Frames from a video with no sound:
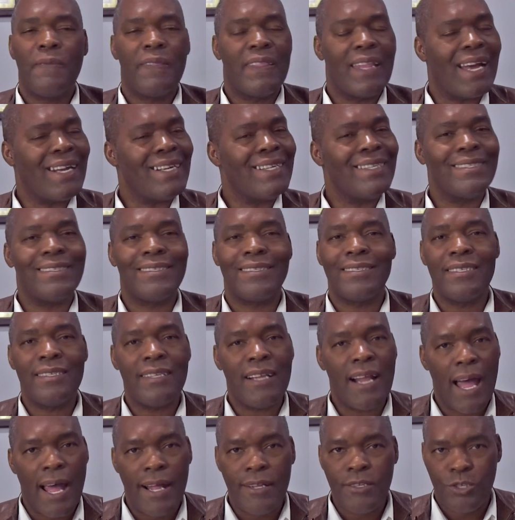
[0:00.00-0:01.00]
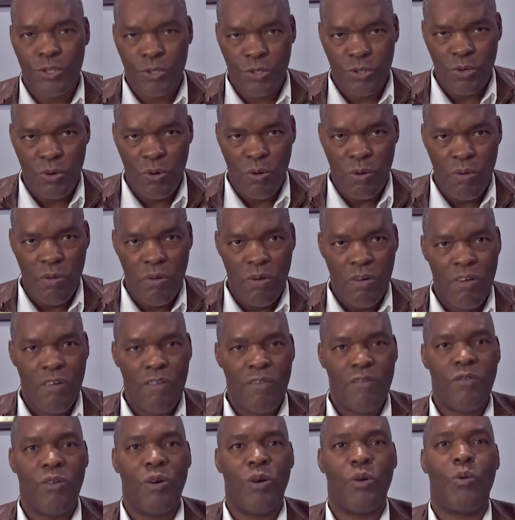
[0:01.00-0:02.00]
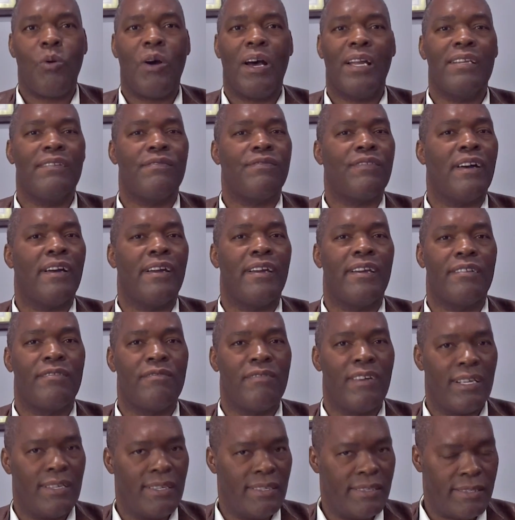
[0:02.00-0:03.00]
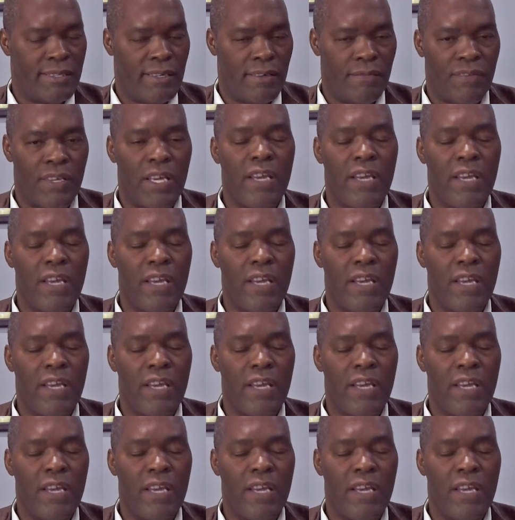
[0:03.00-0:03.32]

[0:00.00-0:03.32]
That is not so for qualifying relative.